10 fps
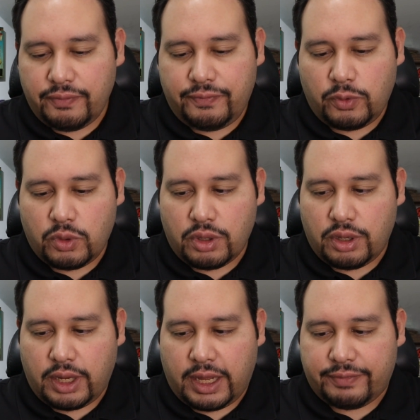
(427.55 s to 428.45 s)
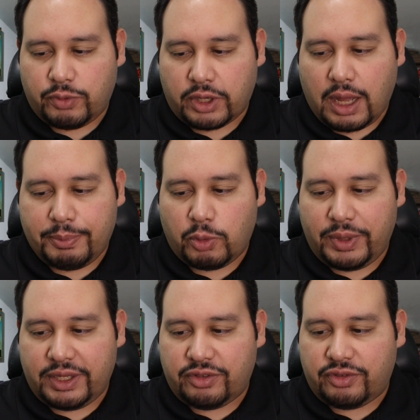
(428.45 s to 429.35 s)
for a couple
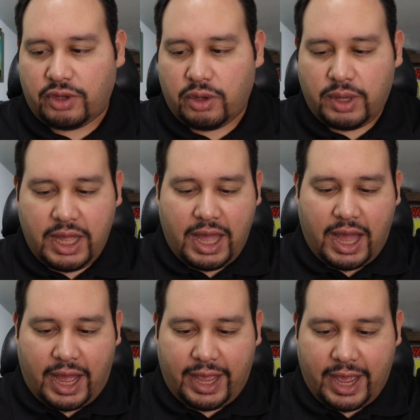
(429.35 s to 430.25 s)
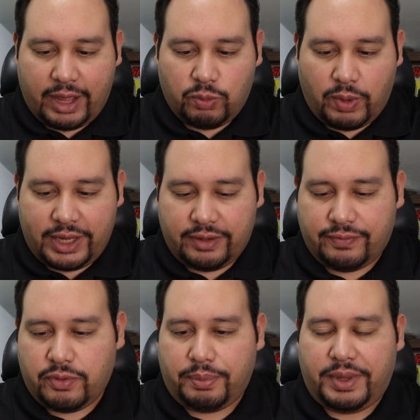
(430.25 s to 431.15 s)
weeks, so I had waiting
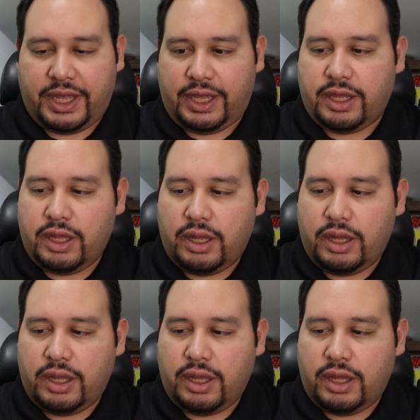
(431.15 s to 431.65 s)
for me